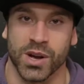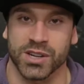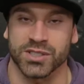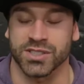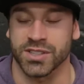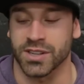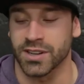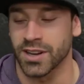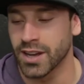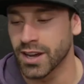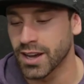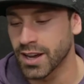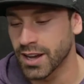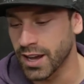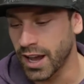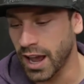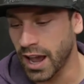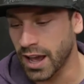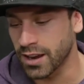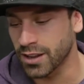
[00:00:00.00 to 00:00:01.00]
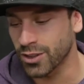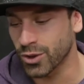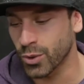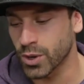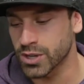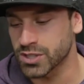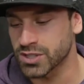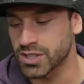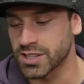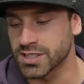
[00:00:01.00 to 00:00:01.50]
question. And the
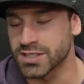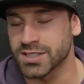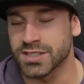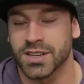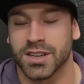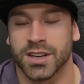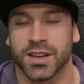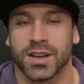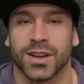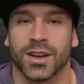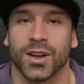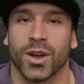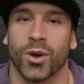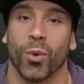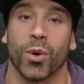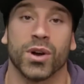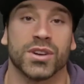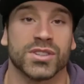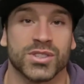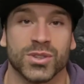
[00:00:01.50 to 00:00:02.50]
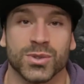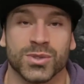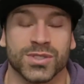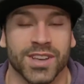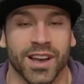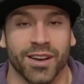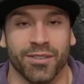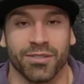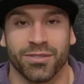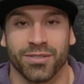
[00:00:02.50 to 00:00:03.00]
question is, where's
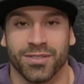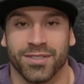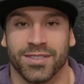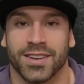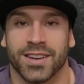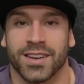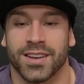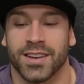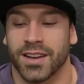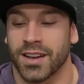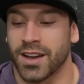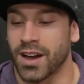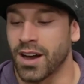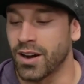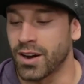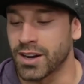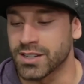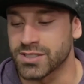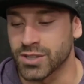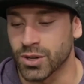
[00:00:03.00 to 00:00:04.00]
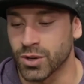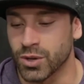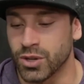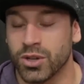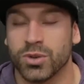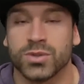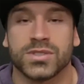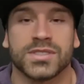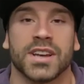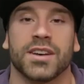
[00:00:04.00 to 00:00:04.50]
Yusef? All right, so
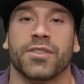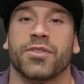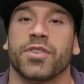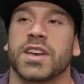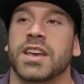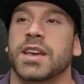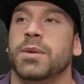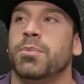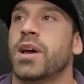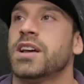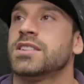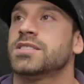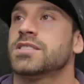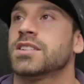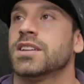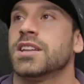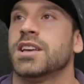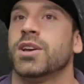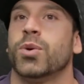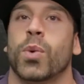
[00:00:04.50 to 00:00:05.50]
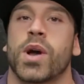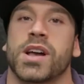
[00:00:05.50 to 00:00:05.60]
Yusef, he basically